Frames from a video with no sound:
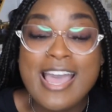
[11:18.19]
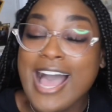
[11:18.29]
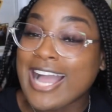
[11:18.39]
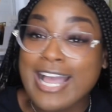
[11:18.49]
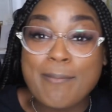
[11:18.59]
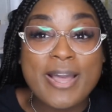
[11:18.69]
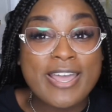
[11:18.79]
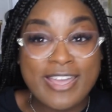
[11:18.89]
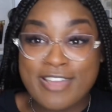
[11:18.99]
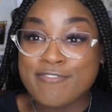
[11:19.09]
I got my
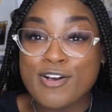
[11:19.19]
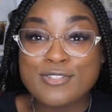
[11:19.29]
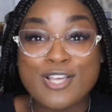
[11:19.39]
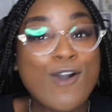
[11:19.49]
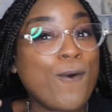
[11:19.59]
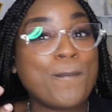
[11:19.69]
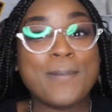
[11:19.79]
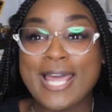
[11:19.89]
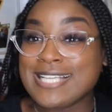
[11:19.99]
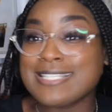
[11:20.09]
headphones on,
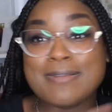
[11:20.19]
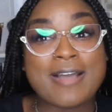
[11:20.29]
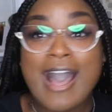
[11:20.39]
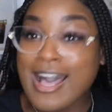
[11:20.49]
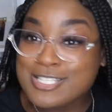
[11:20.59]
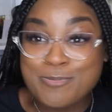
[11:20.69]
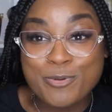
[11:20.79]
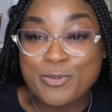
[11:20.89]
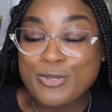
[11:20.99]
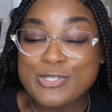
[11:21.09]
blasting gospel
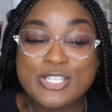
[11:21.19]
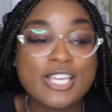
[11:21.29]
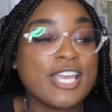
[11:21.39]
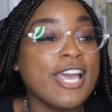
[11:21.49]
music.